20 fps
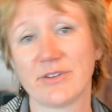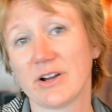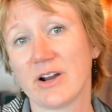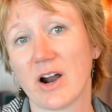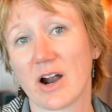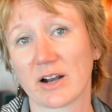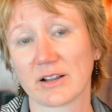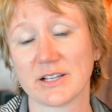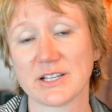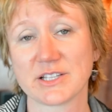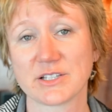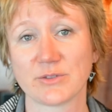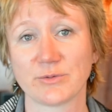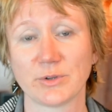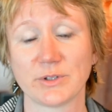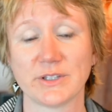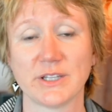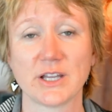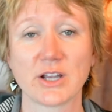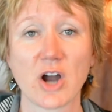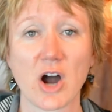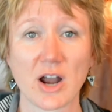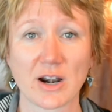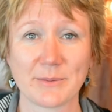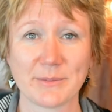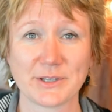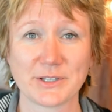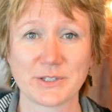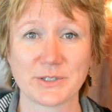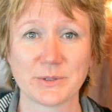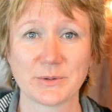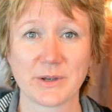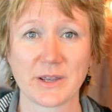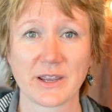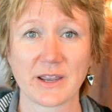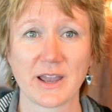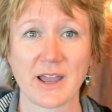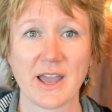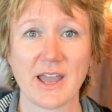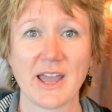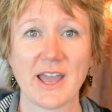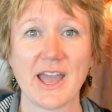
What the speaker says: regardless of what the economy is doing.